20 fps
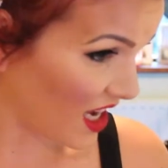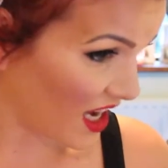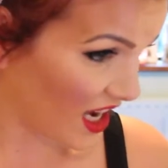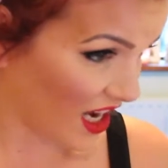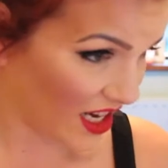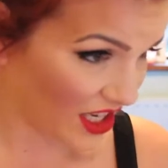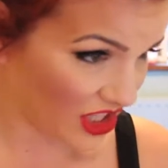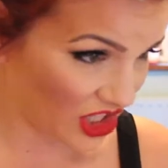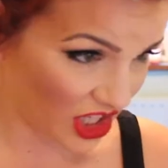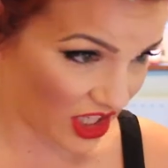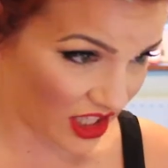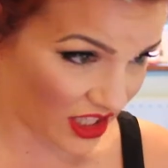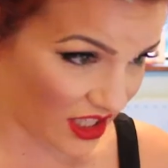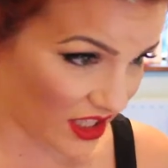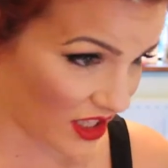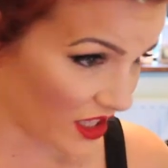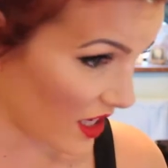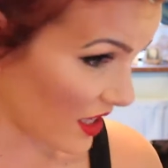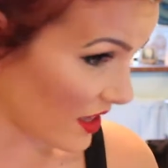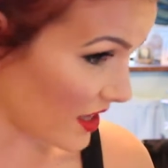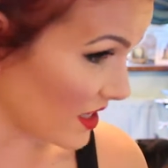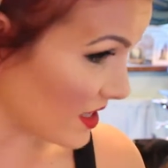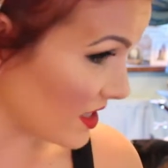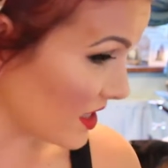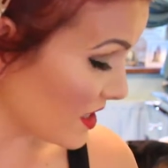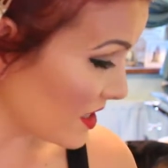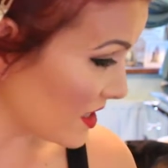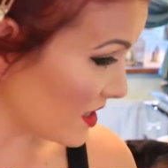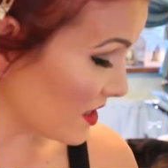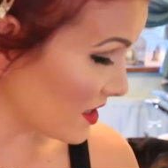And as you can see, this
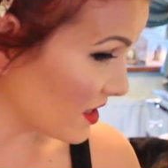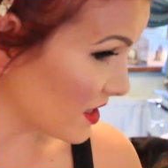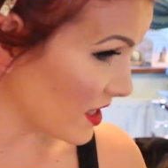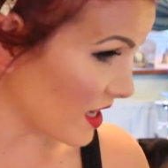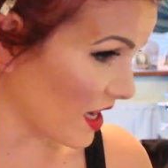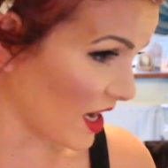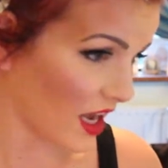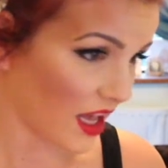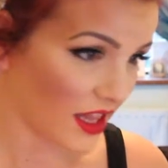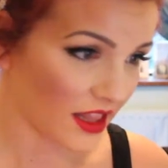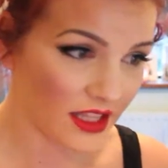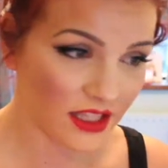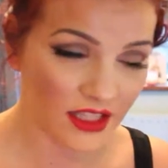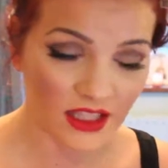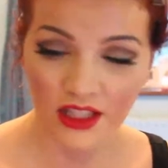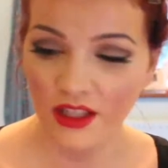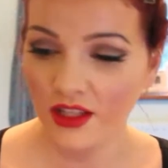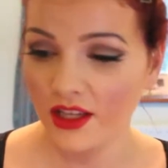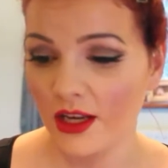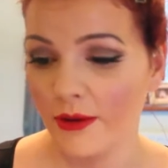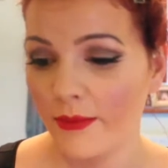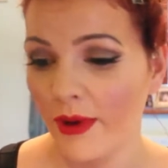is looking